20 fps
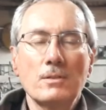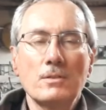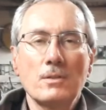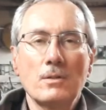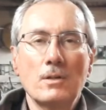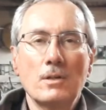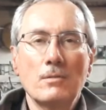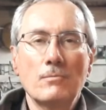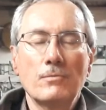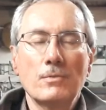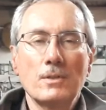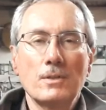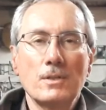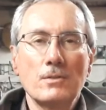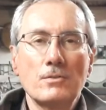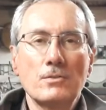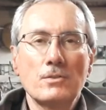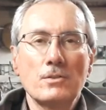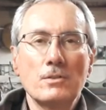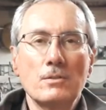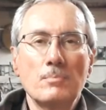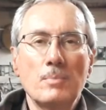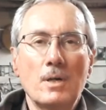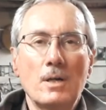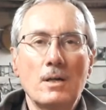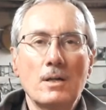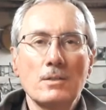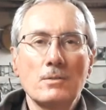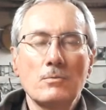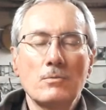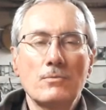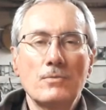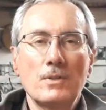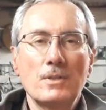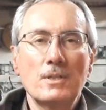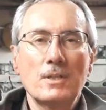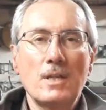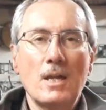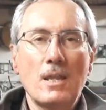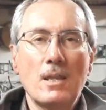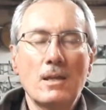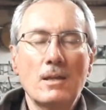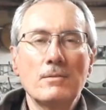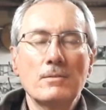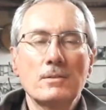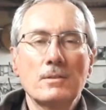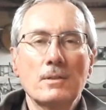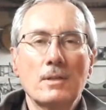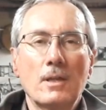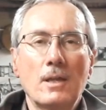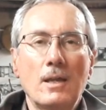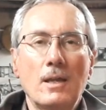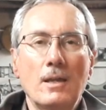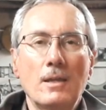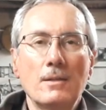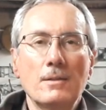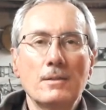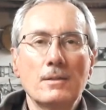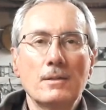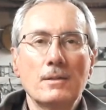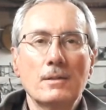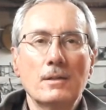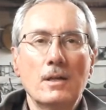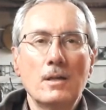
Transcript: So hopefully those two parts will fit together and uh,